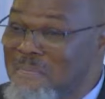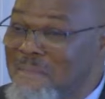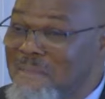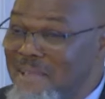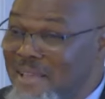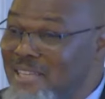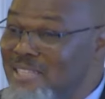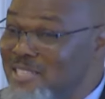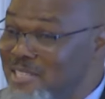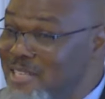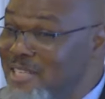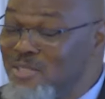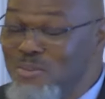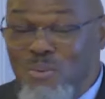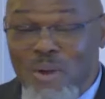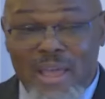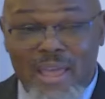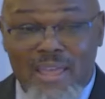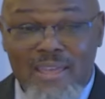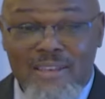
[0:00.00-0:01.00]
It's
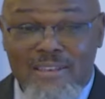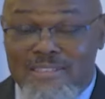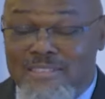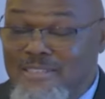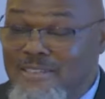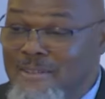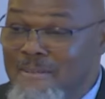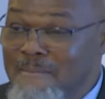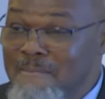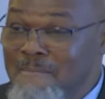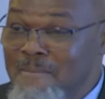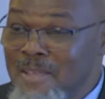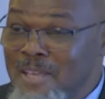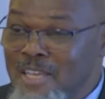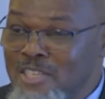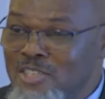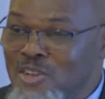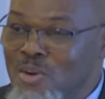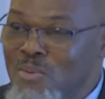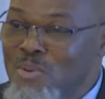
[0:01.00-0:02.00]
weight.
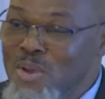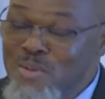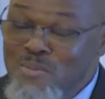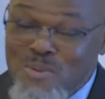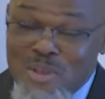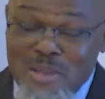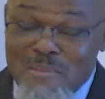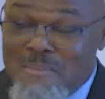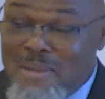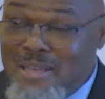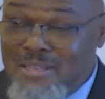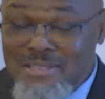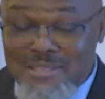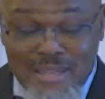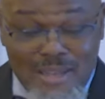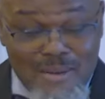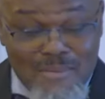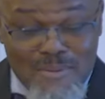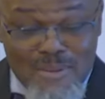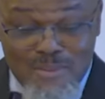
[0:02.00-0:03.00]
And so when we mess
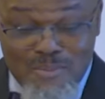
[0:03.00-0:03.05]
up,